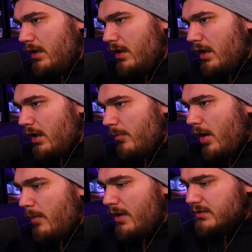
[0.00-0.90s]

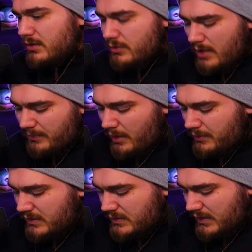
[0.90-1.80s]
Arbok's going to drop down
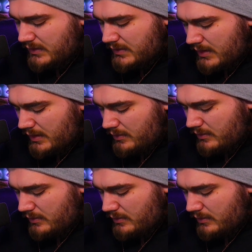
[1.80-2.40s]
to 60.